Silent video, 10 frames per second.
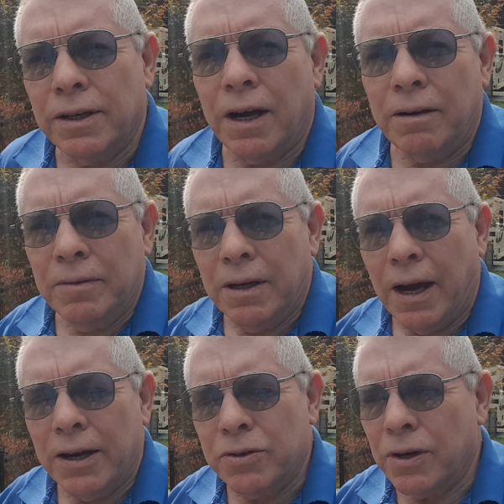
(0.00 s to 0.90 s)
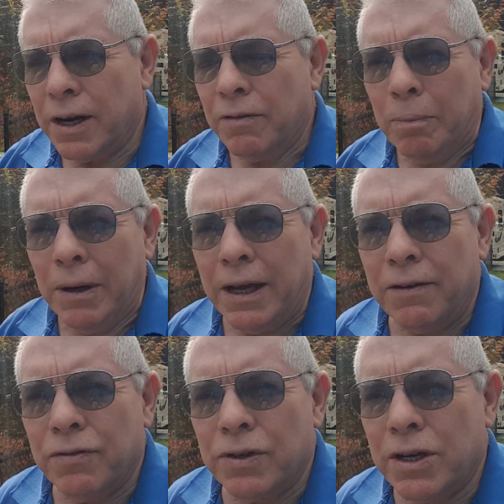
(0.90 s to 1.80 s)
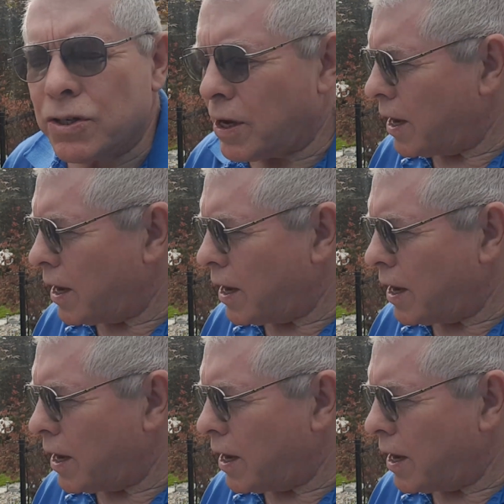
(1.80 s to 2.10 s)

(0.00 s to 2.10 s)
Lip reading: Now, I do not have a plan for this.